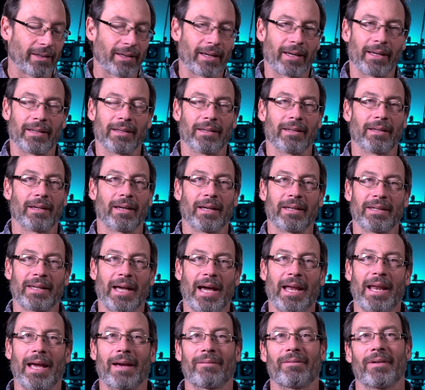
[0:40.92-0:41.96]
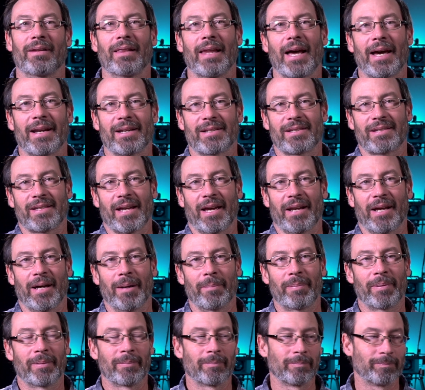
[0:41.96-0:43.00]
and not have a lot of
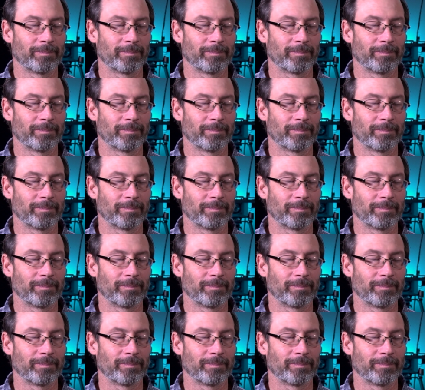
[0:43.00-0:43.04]
setup.